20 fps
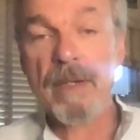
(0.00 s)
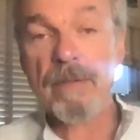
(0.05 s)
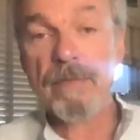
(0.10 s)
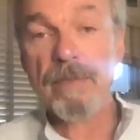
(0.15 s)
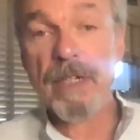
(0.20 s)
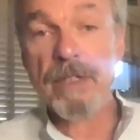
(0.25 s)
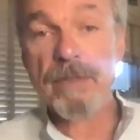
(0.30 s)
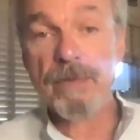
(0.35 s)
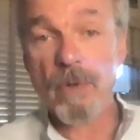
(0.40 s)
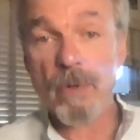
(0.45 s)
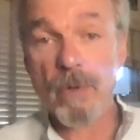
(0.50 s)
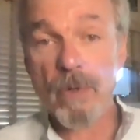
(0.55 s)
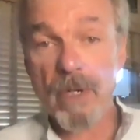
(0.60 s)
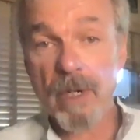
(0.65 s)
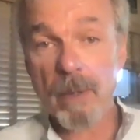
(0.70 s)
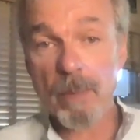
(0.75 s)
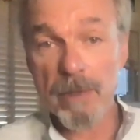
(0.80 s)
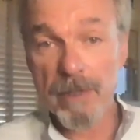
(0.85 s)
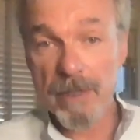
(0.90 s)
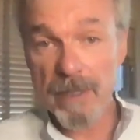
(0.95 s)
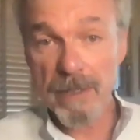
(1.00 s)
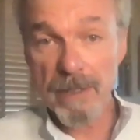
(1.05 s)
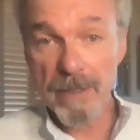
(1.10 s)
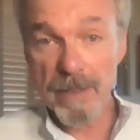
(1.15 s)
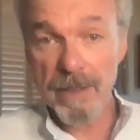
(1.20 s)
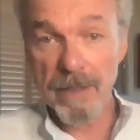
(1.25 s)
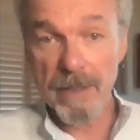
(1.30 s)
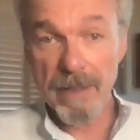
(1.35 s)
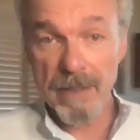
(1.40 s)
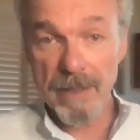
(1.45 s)
Fast forward a couple of
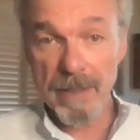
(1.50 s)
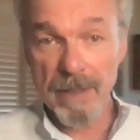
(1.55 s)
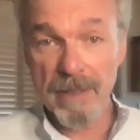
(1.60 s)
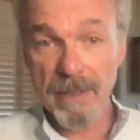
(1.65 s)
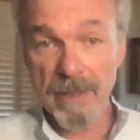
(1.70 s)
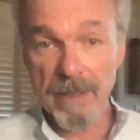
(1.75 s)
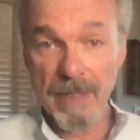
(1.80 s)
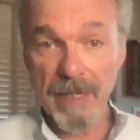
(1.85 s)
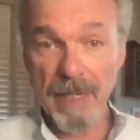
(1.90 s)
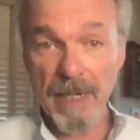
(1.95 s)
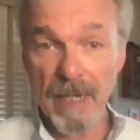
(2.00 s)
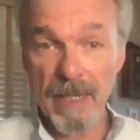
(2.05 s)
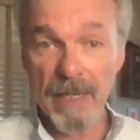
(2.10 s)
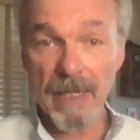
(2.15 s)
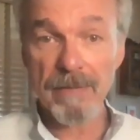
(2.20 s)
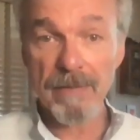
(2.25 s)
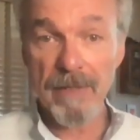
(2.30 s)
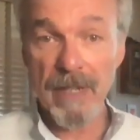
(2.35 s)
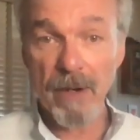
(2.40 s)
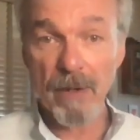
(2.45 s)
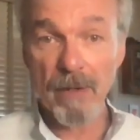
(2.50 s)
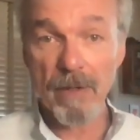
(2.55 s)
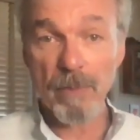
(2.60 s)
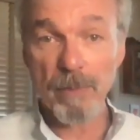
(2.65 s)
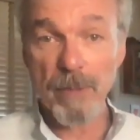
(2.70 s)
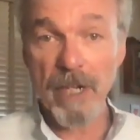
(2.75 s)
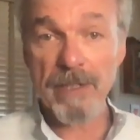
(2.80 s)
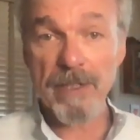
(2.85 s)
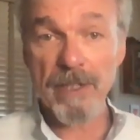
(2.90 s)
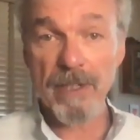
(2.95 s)
years, and I live now in New
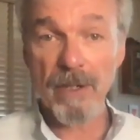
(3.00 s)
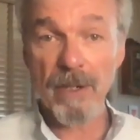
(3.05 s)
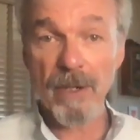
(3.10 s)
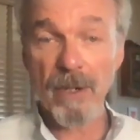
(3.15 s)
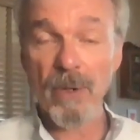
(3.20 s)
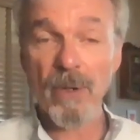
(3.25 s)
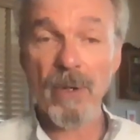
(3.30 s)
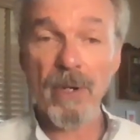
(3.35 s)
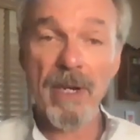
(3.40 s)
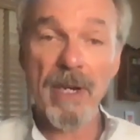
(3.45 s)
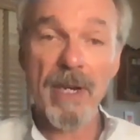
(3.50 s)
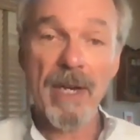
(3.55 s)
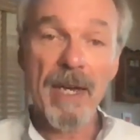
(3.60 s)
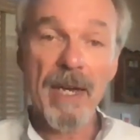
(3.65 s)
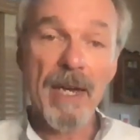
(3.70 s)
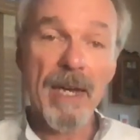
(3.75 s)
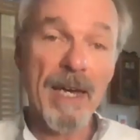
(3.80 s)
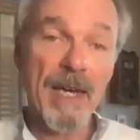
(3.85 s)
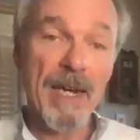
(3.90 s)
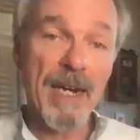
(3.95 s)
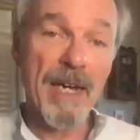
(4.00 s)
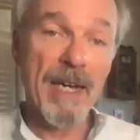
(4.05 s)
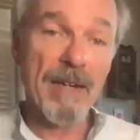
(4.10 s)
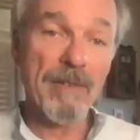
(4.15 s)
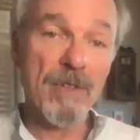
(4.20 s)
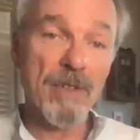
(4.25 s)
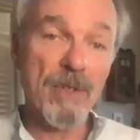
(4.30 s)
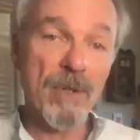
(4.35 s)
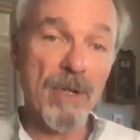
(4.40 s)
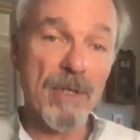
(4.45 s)
Mexico, and I have
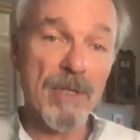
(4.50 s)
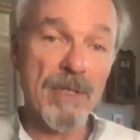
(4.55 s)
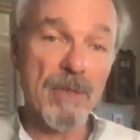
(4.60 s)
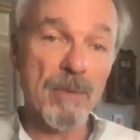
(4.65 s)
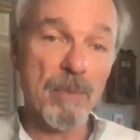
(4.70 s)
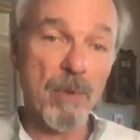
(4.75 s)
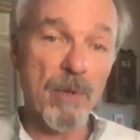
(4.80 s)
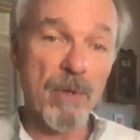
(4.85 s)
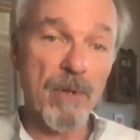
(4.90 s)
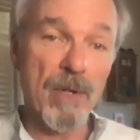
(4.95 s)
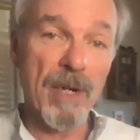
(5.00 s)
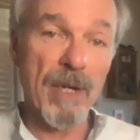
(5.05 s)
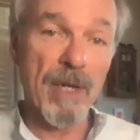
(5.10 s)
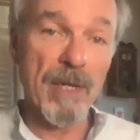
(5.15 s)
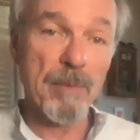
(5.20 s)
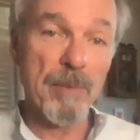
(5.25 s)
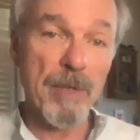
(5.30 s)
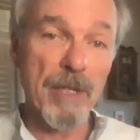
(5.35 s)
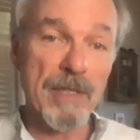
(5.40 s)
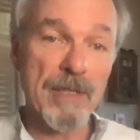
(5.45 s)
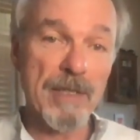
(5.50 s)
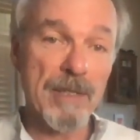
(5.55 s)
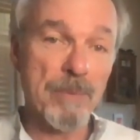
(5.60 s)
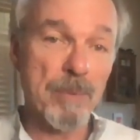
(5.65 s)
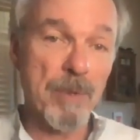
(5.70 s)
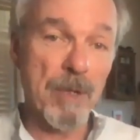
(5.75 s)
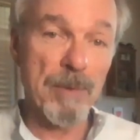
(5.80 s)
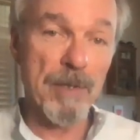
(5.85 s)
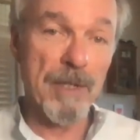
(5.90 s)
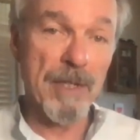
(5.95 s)
a dog that's a Border Collie mix. He's
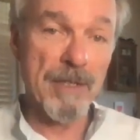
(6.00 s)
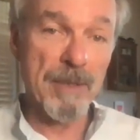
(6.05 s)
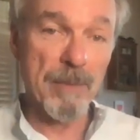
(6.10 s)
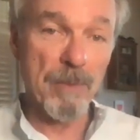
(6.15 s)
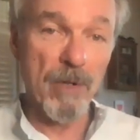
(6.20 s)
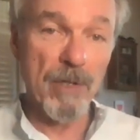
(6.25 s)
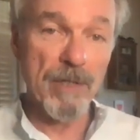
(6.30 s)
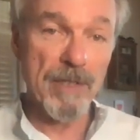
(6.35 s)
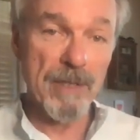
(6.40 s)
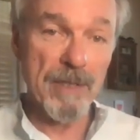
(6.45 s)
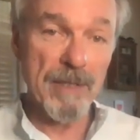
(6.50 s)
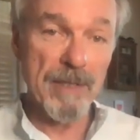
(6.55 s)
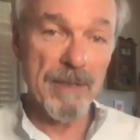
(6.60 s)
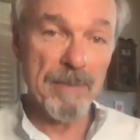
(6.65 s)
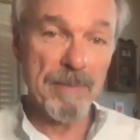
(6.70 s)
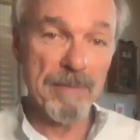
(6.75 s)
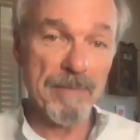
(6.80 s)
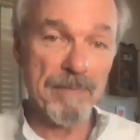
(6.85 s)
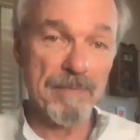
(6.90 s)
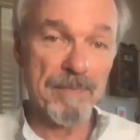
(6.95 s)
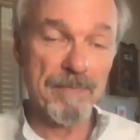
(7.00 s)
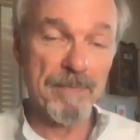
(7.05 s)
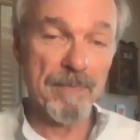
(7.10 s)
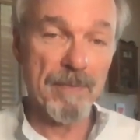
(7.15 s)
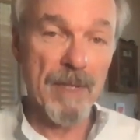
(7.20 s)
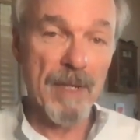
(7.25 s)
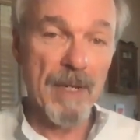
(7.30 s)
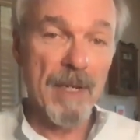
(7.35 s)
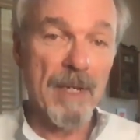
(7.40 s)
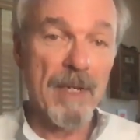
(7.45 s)
probably got some Aussie in him.
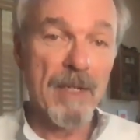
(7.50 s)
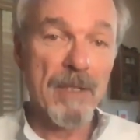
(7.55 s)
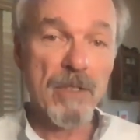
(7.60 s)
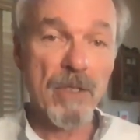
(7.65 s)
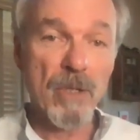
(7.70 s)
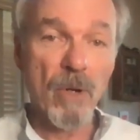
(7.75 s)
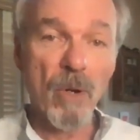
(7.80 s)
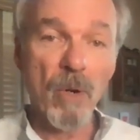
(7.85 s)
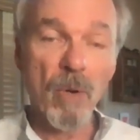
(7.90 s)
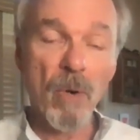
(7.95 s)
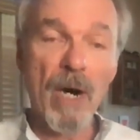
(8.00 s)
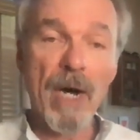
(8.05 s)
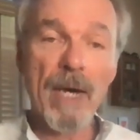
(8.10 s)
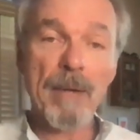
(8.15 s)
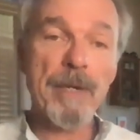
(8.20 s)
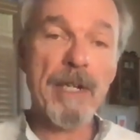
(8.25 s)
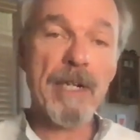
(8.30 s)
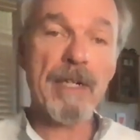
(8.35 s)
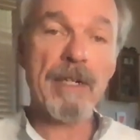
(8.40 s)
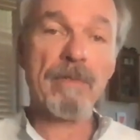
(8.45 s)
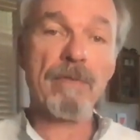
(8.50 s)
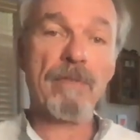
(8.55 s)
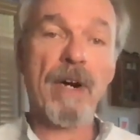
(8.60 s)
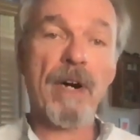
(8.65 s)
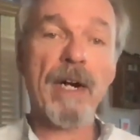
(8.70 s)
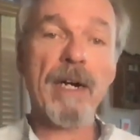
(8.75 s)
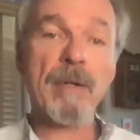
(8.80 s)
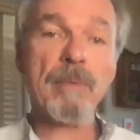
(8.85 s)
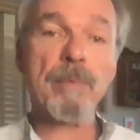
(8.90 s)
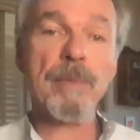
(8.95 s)
So I'm in an
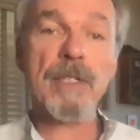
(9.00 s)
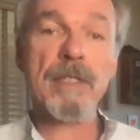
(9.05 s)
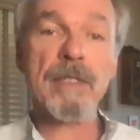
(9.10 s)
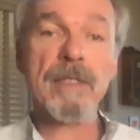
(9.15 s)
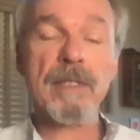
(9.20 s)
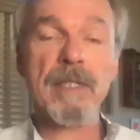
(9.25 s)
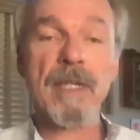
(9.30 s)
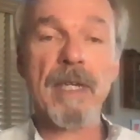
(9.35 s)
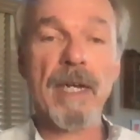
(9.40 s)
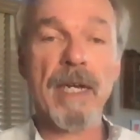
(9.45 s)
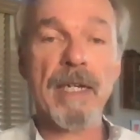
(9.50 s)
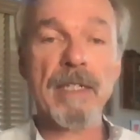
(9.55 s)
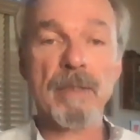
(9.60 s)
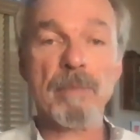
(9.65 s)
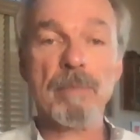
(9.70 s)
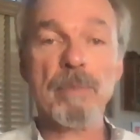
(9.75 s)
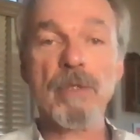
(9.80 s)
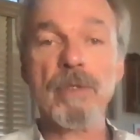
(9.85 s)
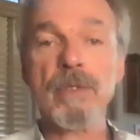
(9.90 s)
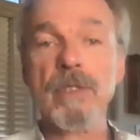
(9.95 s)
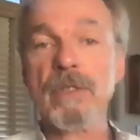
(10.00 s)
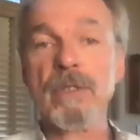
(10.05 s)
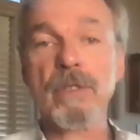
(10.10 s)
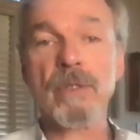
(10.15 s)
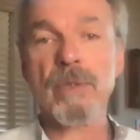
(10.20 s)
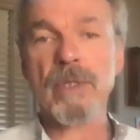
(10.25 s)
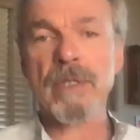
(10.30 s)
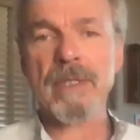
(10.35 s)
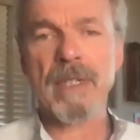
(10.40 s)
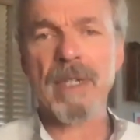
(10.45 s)
environment that has a beauty
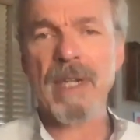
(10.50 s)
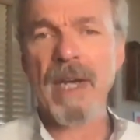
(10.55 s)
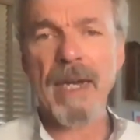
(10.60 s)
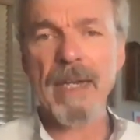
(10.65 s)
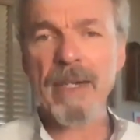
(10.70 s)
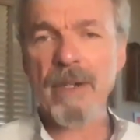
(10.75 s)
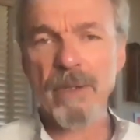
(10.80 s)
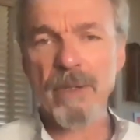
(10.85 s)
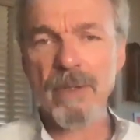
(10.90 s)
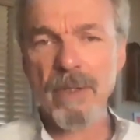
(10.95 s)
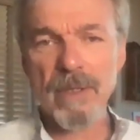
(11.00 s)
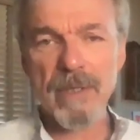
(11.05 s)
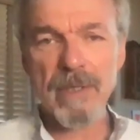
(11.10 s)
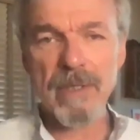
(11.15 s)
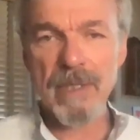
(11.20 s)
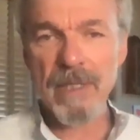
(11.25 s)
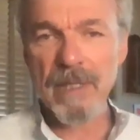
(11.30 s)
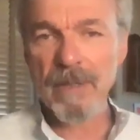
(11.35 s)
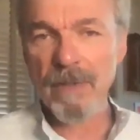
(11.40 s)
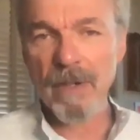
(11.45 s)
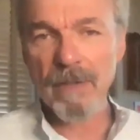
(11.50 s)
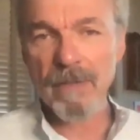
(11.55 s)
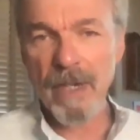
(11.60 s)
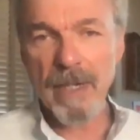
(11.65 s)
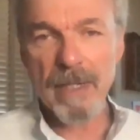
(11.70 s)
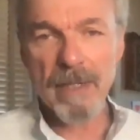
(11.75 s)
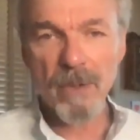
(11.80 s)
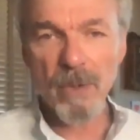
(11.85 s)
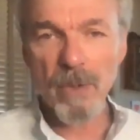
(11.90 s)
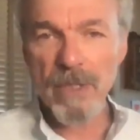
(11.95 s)
to it that I couldn't conceive of. I
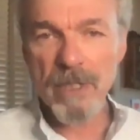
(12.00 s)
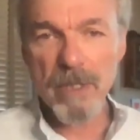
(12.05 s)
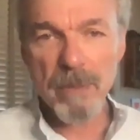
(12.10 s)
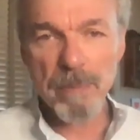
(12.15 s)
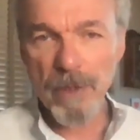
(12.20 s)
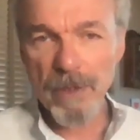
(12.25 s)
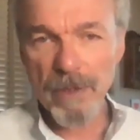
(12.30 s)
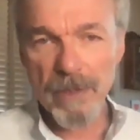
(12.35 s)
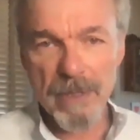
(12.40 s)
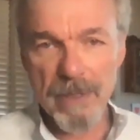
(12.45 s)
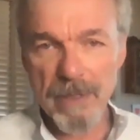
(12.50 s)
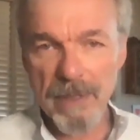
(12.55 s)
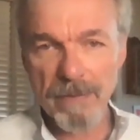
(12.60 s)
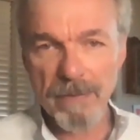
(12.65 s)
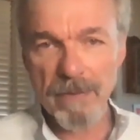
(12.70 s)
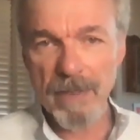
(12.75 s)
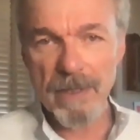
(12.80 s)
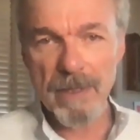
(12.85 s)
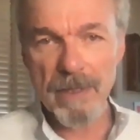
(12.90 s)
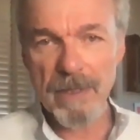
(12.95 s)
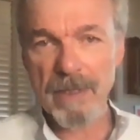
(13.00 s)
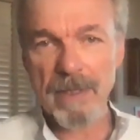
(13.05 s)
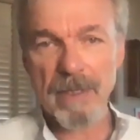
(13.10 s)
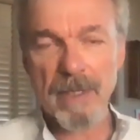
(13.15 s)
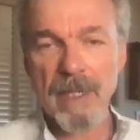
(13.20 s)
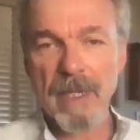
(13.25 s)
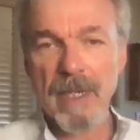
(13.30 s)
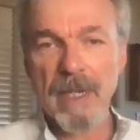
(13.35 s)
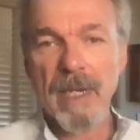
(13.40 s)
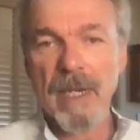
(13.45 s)
had no experience of this
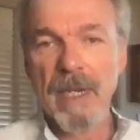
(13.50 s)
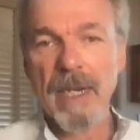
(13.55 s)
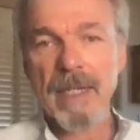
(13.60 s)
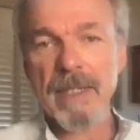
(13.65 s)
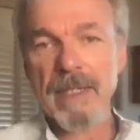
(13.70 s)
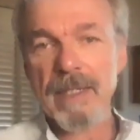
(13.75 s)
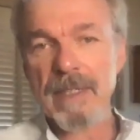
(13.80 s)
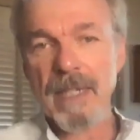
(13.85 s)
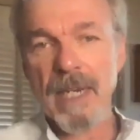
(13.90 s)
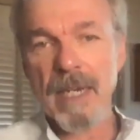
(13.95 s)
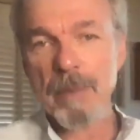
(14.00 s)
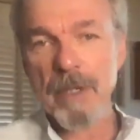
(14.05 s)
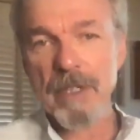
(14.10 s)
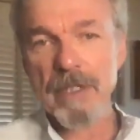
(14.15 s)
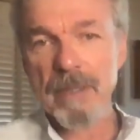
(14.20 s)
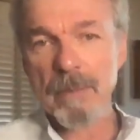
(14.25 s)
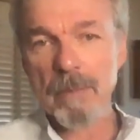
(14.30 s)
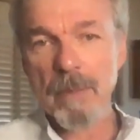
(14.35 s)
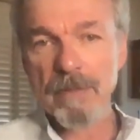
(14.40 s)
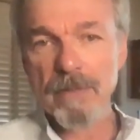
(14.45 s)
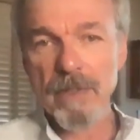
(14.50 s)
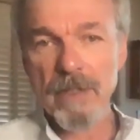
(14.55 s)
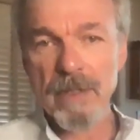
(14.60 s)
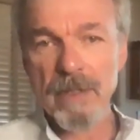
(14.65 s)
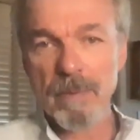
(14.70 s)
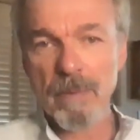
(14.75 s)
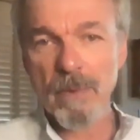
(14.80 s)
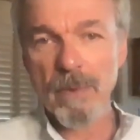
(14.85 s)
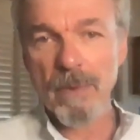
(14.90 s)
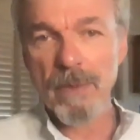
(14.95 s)
at the time I did my
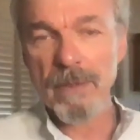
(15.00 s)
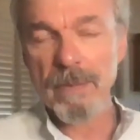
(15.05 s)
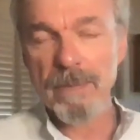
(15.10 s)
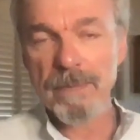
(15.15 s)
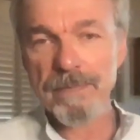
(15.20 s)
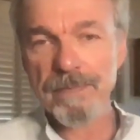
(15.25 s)
vision board.